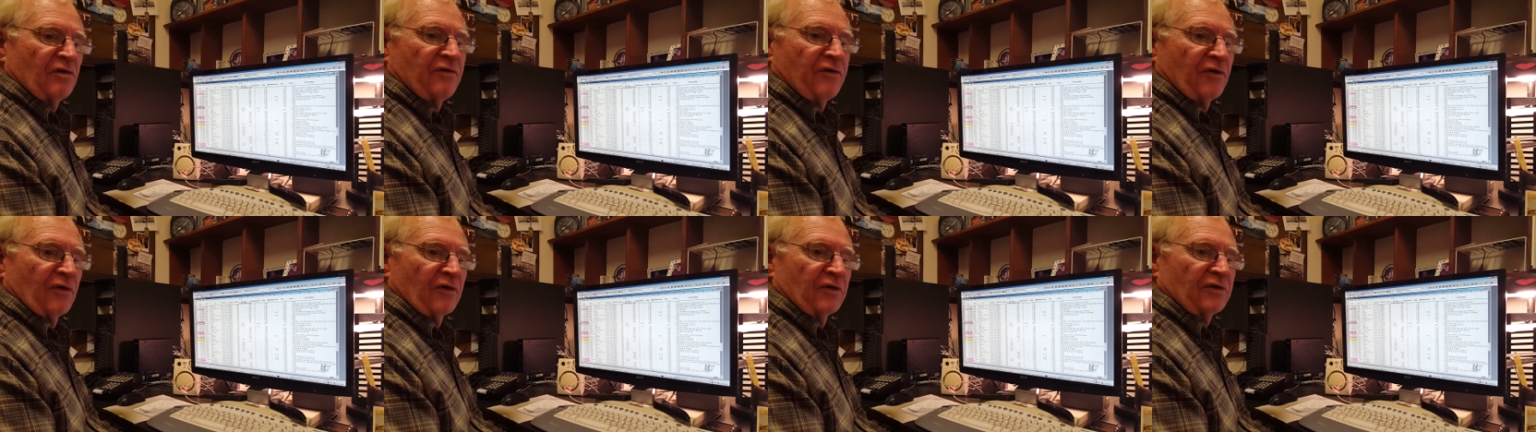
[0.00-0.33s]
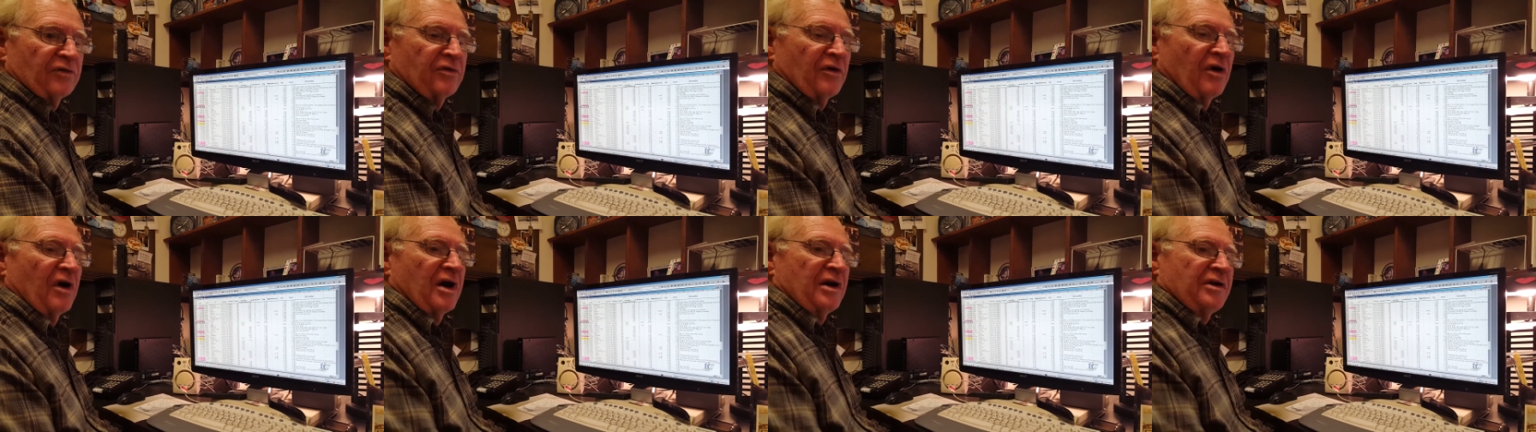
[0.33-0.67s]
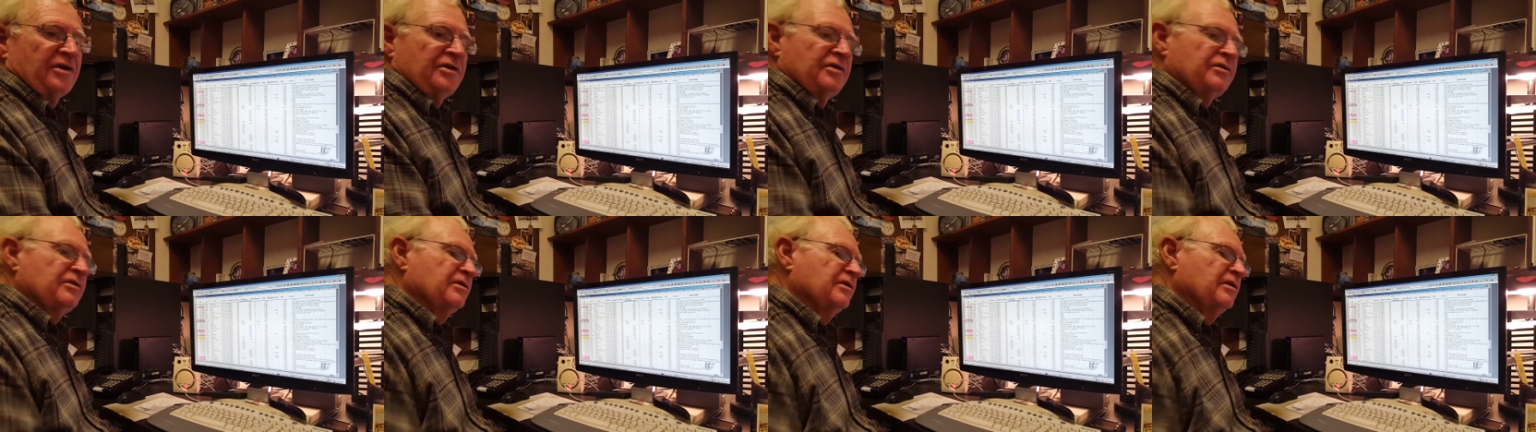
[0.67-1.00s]
forth
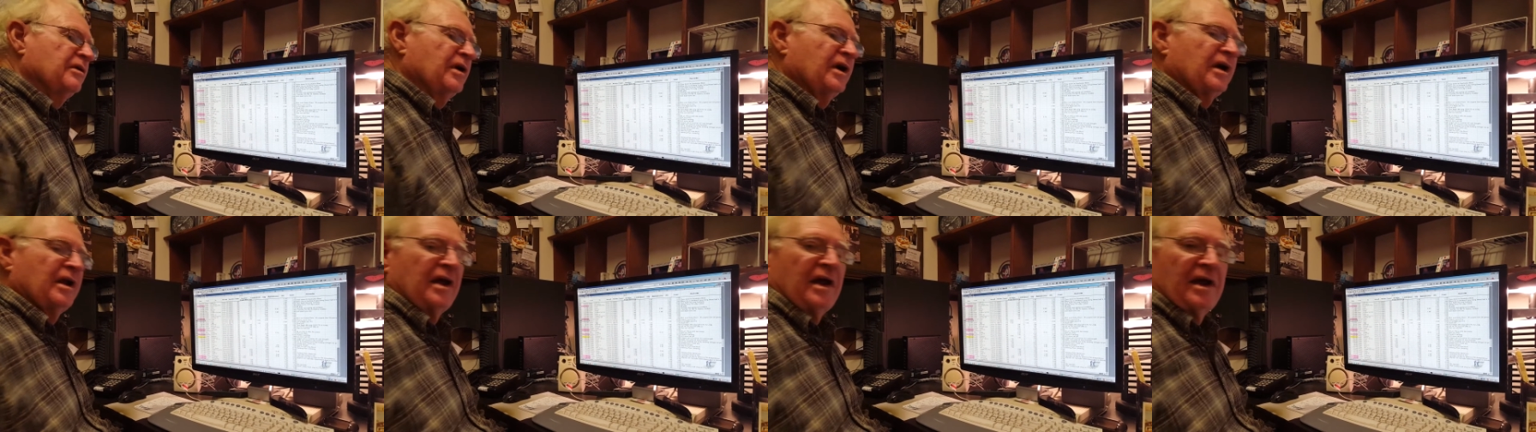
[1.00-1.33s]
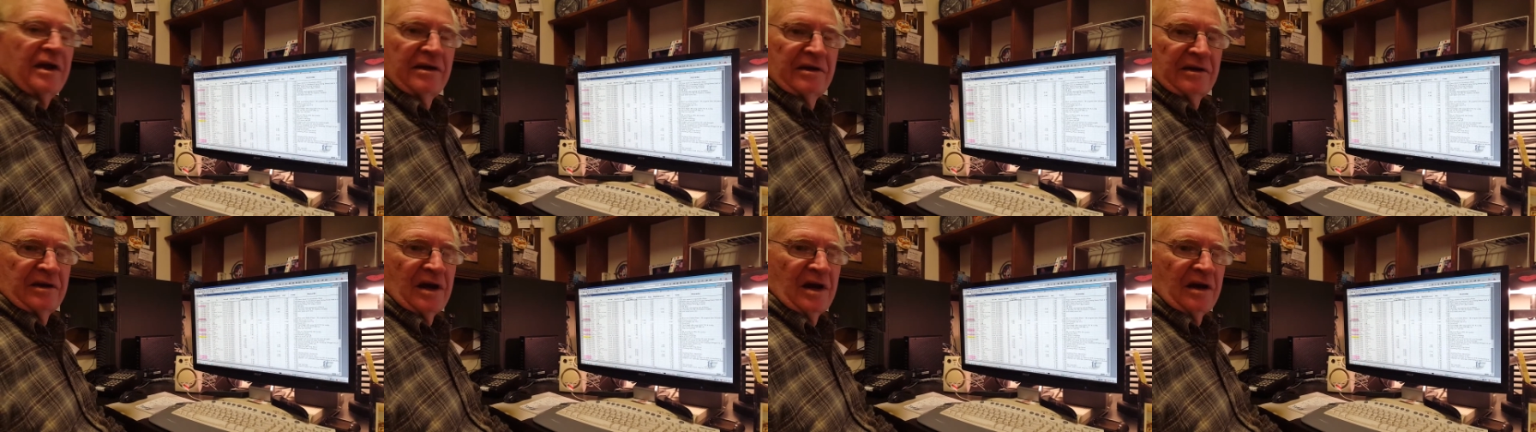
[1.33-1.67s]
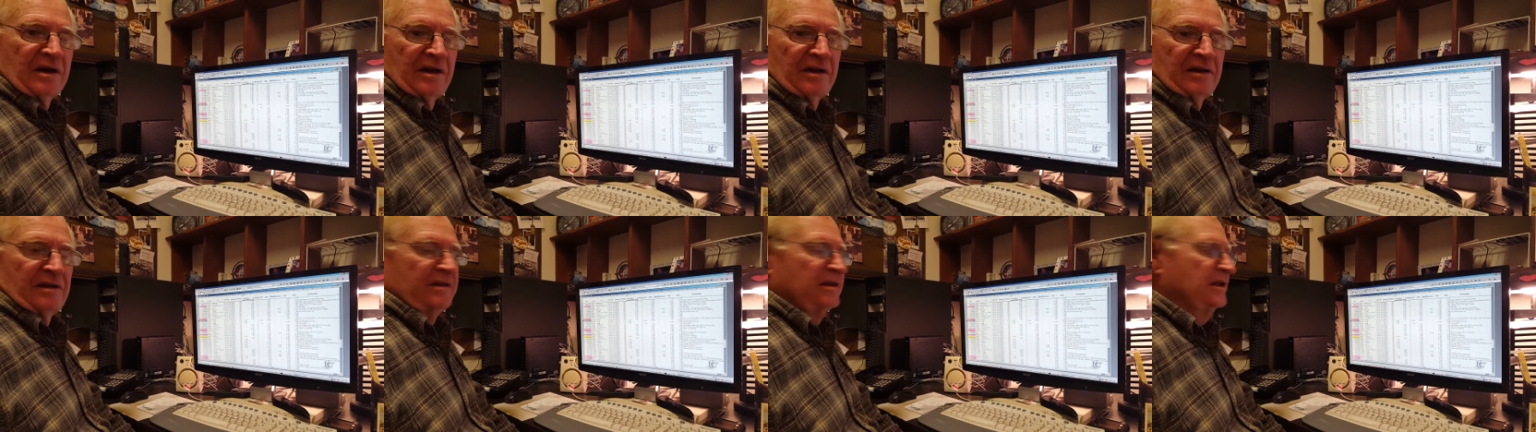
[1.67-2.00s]
onto
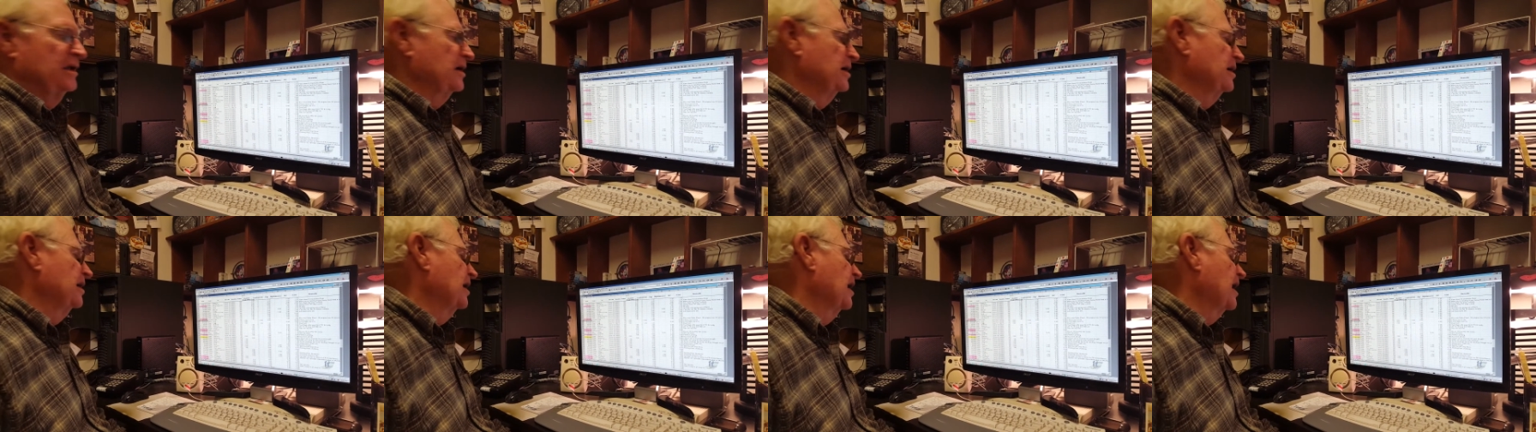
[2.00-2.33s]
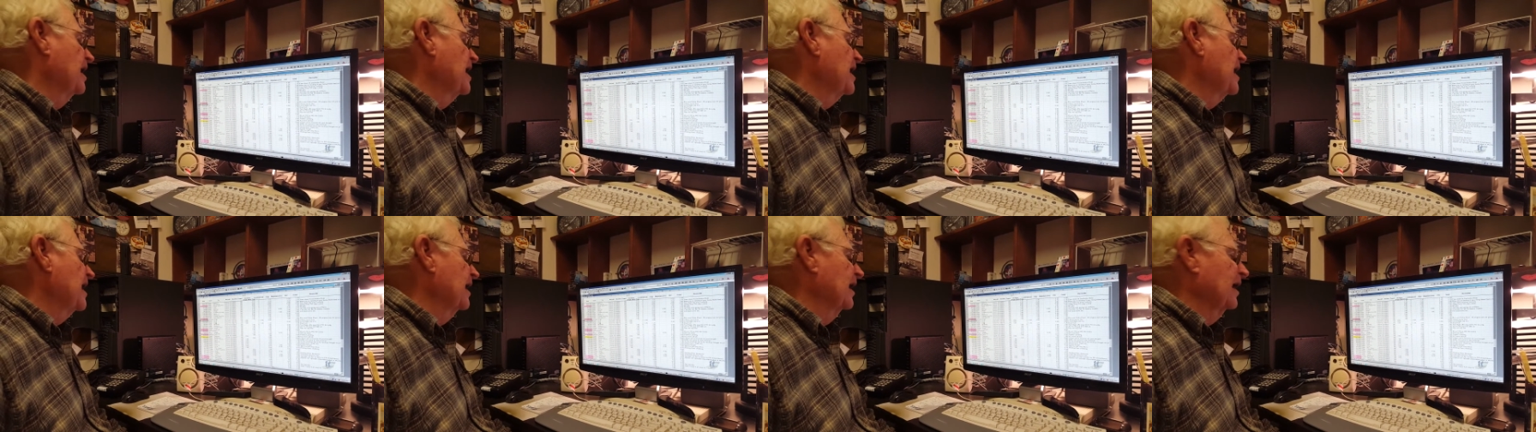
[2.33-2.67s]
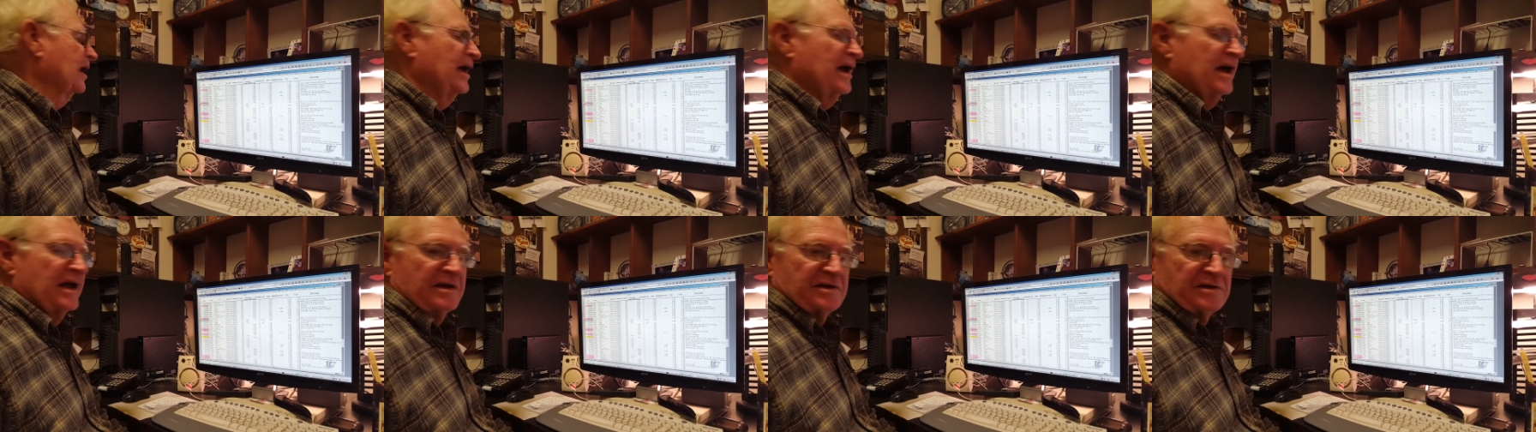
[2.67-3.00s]
the
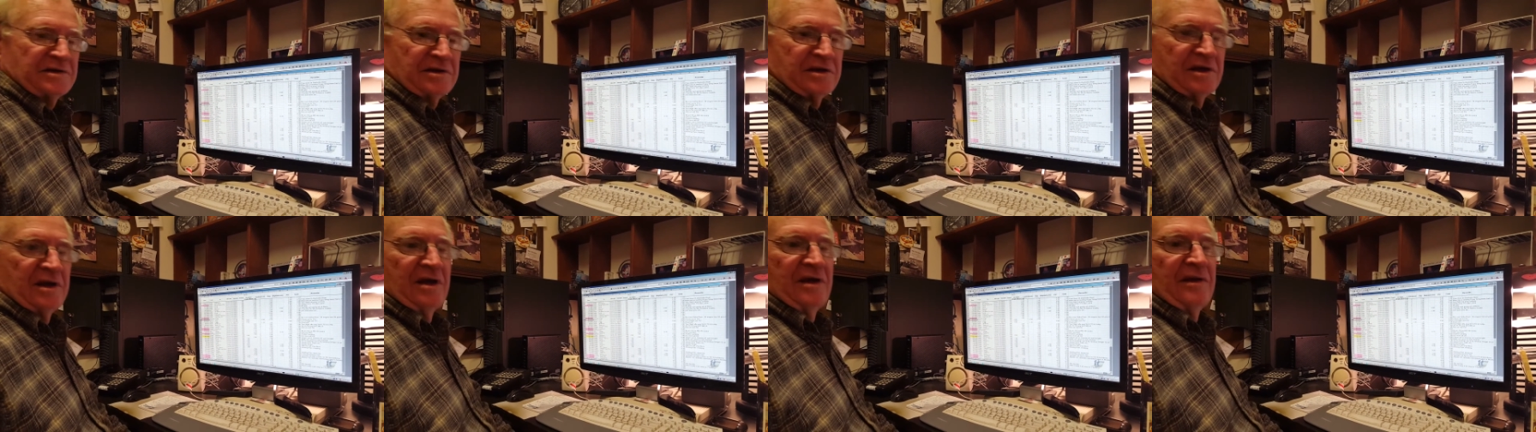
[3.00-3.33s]
ILS.